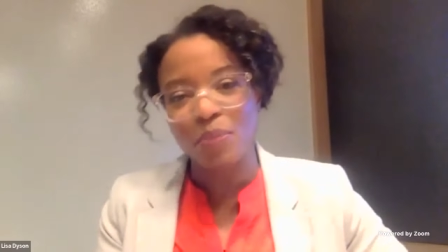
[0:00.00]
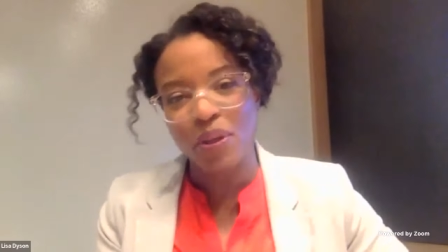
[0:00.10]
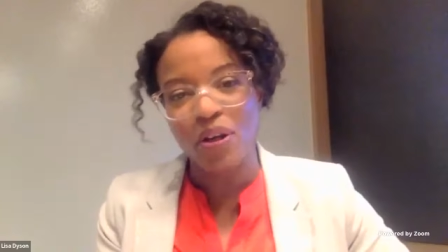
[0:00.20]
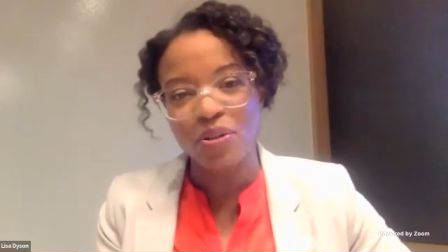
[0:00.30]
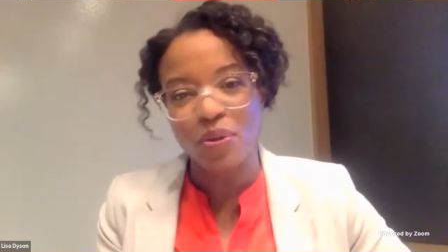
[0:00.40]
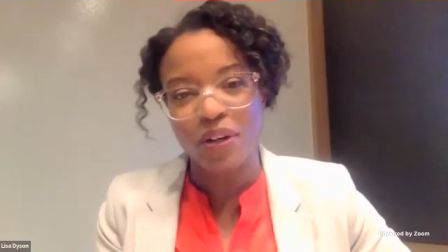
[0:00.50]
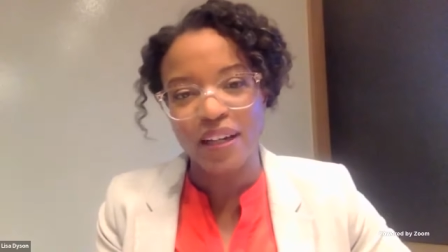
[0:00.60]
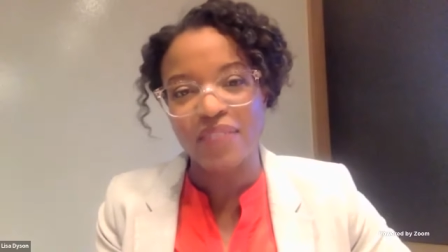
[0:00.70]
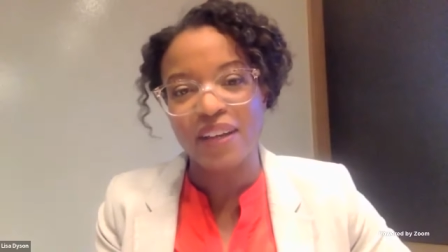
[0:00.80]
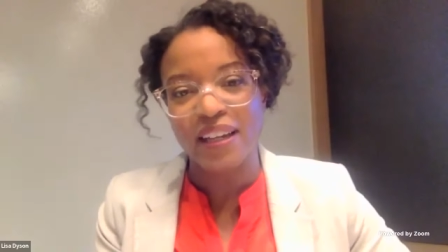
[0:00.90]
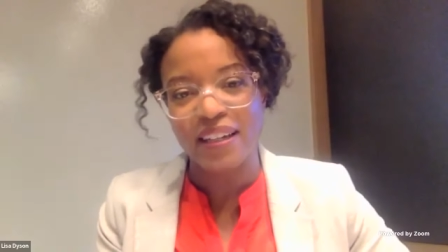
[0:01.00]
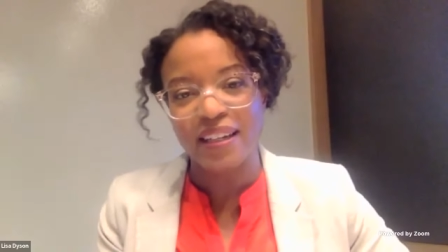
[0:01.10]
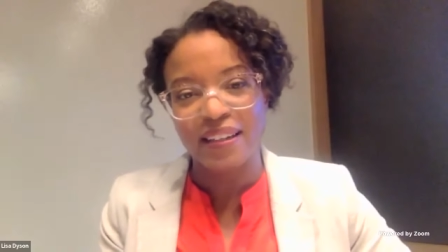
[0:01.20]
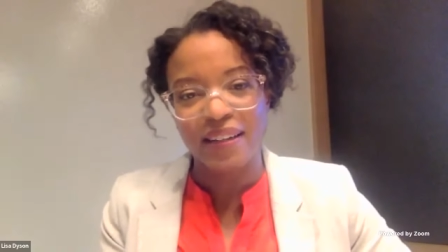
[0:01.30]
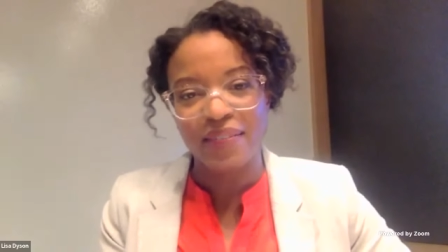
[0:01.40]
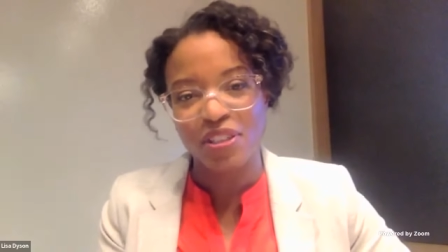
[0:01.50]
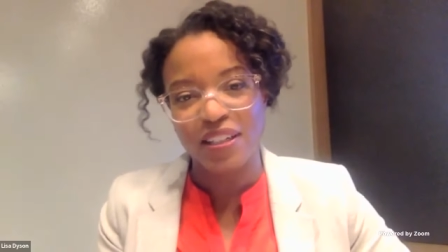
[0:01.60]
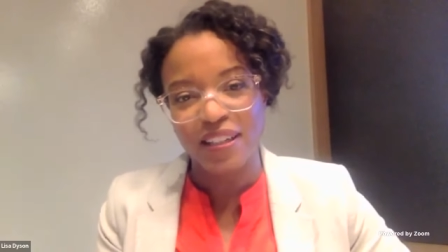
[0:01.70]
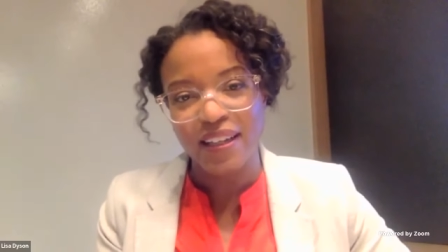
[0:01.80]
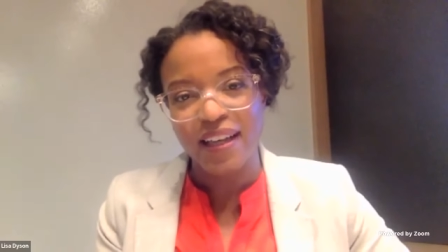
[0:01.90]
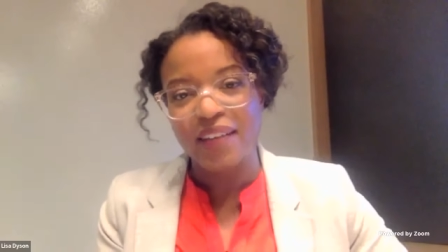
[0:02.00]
but we also are innovating and leveraging